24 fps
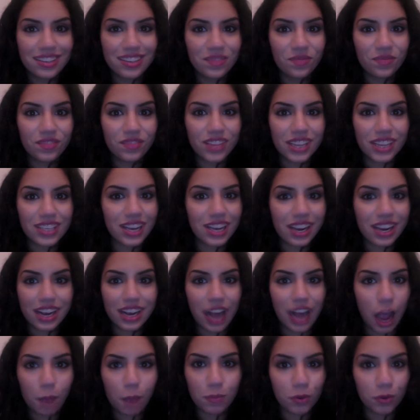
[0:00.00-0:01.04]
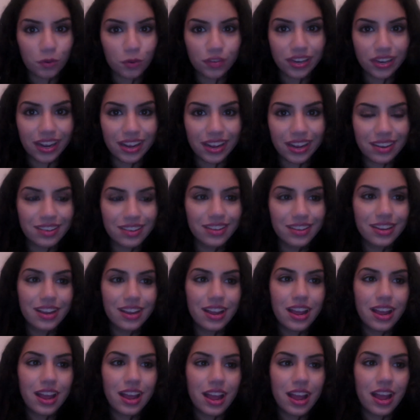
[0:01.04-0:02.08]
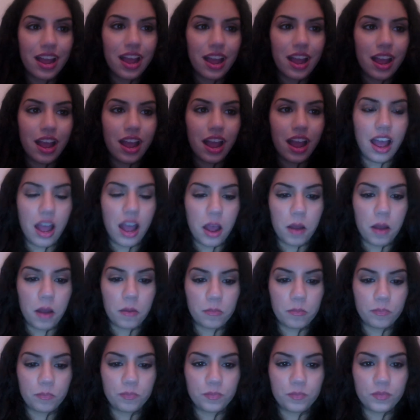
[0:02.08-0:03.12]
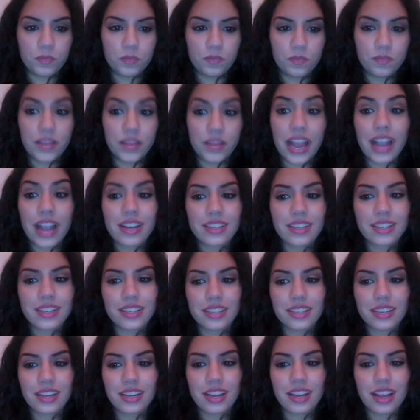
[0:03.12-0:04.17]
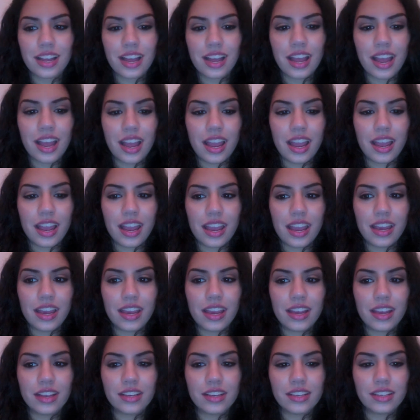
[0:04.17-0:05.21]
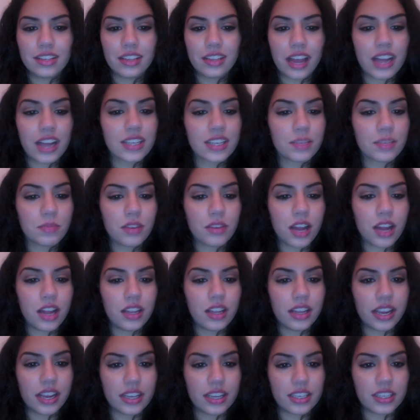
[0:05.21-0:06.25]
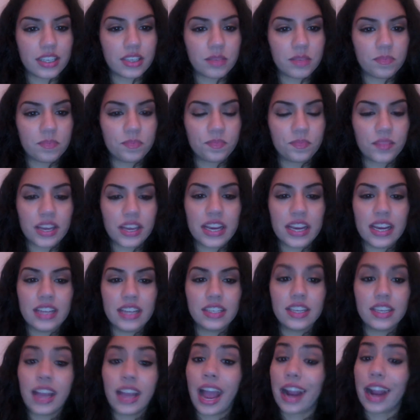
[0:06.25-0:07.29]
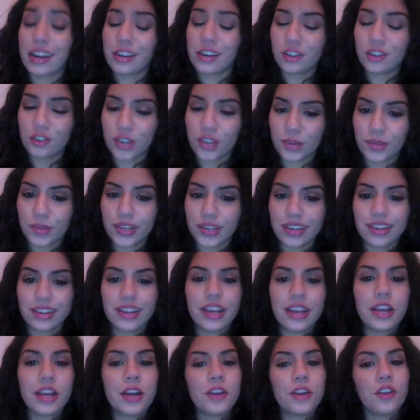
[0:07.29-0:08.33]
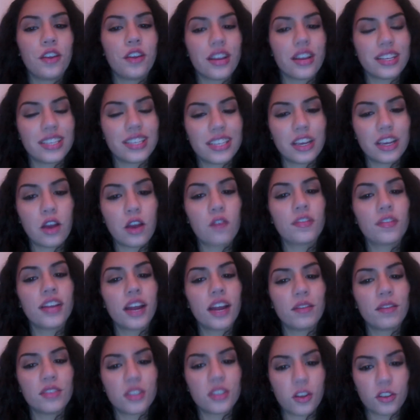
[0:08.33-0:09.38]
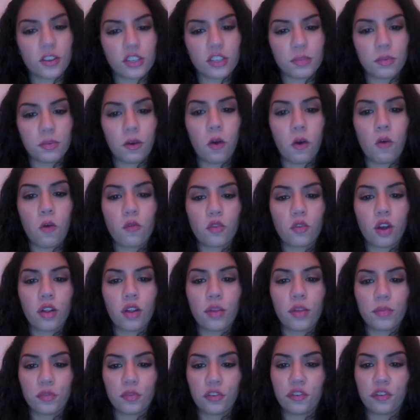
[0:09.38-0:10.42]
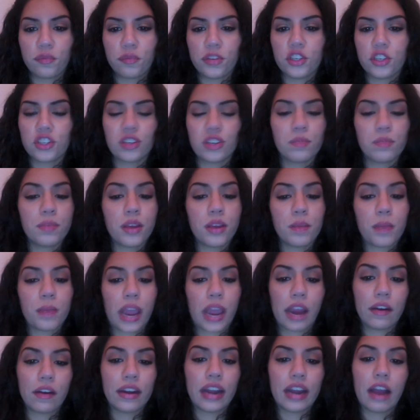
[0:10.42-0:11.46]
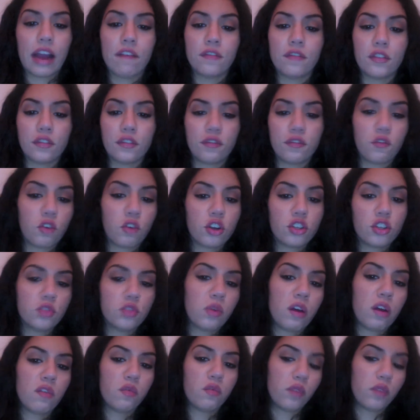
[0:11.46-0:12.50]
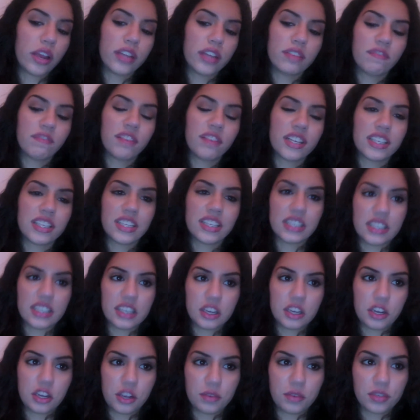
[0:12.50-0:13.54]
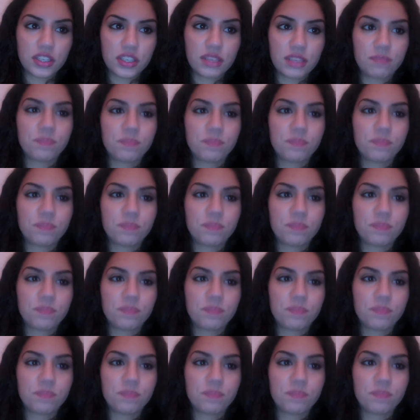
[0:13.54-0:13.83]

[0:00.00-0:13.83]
That's not going to happen overnight. Um, next, and last but not least, is the acne treatment. You can see overnight results, but overall improvement should be apparent after four to twelve weeks of consistent use.